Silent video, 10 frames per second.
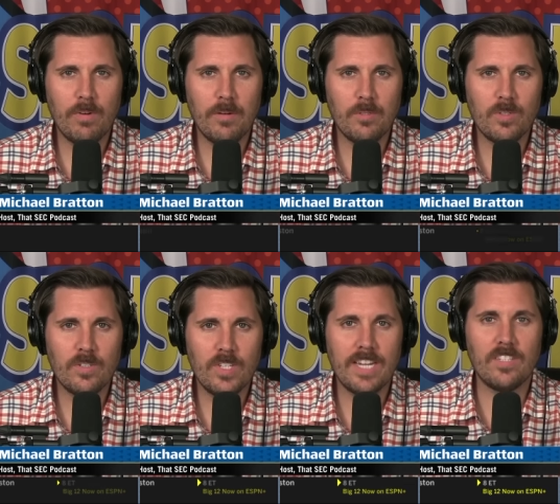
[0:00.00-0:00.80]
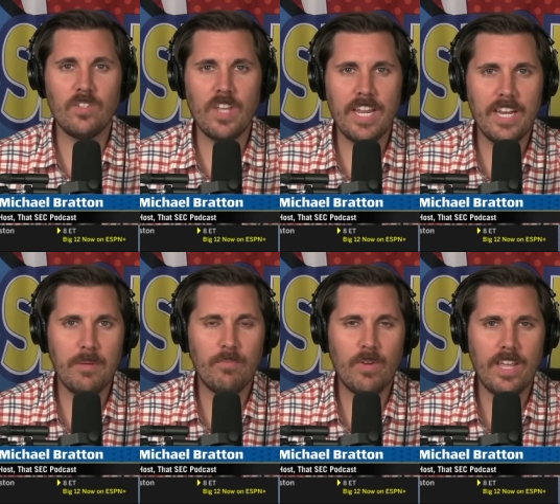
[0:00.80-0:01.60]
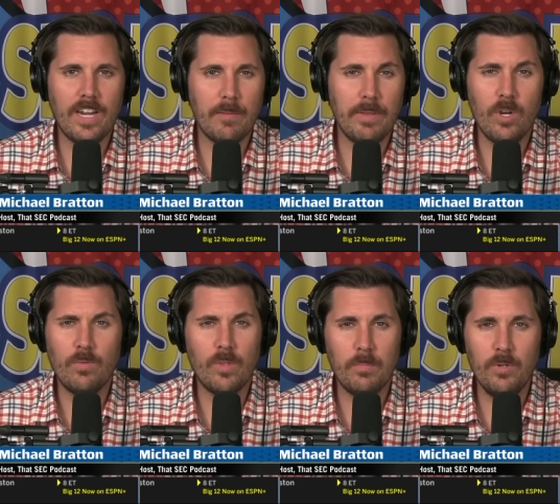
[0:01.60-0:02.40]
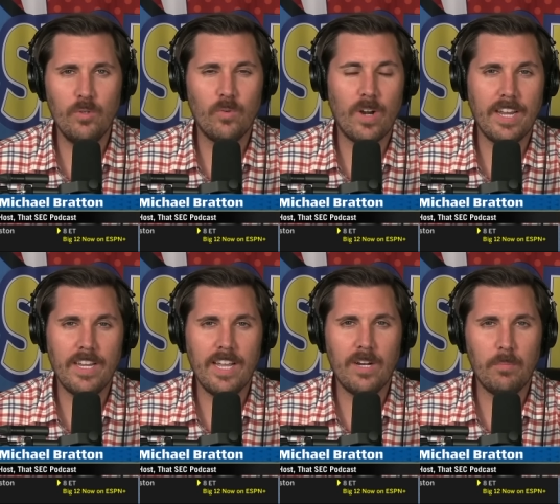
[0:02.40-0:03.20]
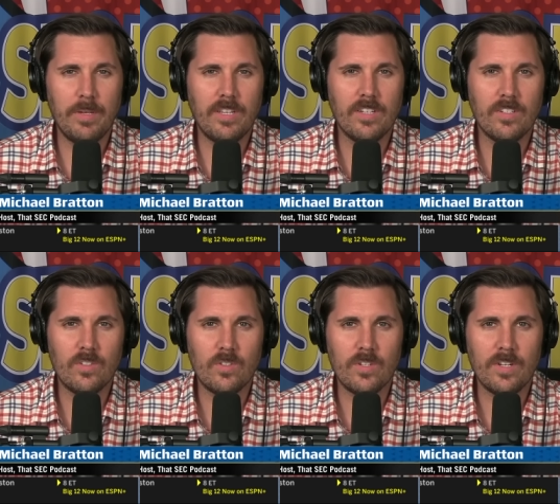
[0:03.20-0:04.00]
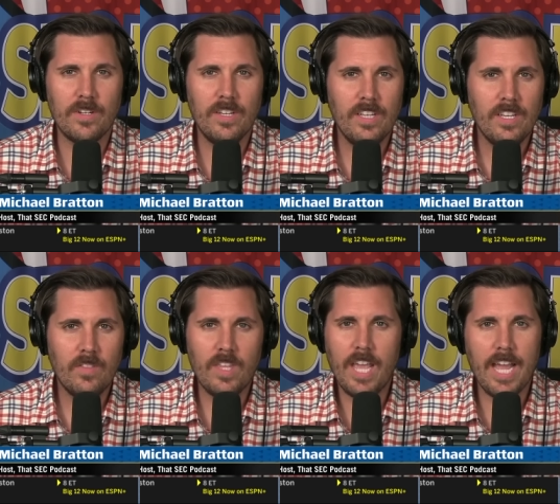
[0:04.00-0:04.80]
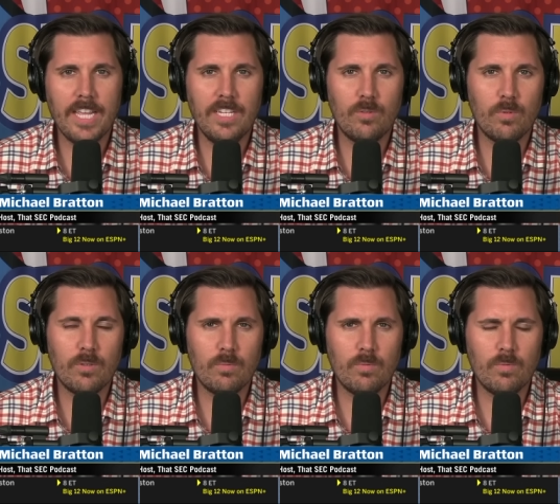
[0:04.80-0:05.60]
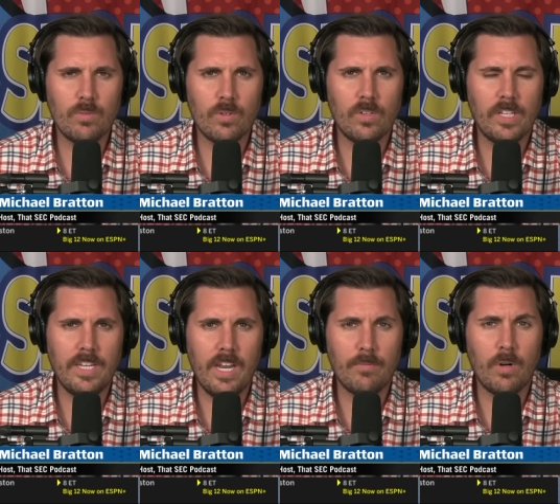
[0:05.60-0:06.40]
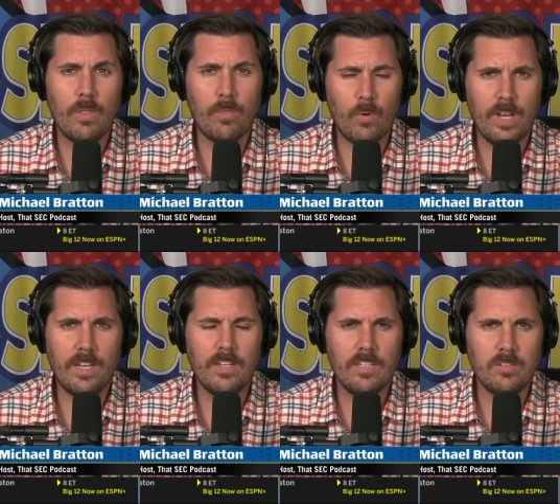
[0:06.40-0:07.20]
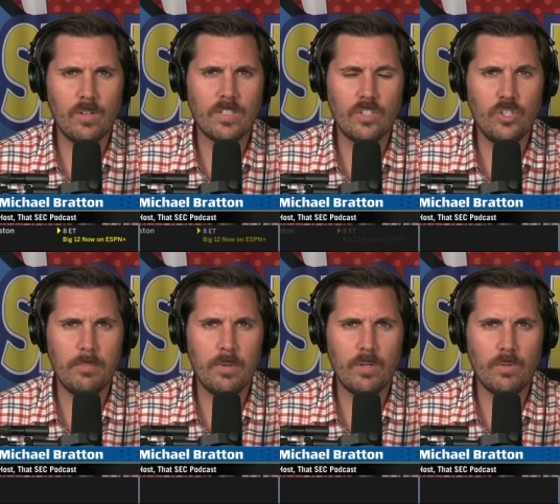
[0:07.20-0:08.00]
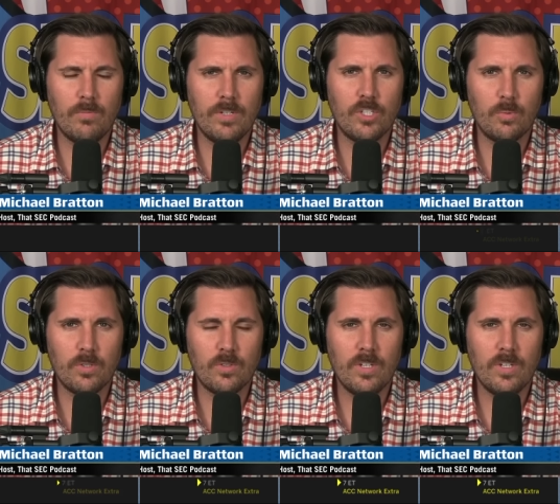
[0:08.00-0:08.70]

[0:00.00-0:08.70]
was a Texas A&M fan, I'd be over the moon right now because uh, the Aggies were certainly never a threat as long as Jimbo Fisher was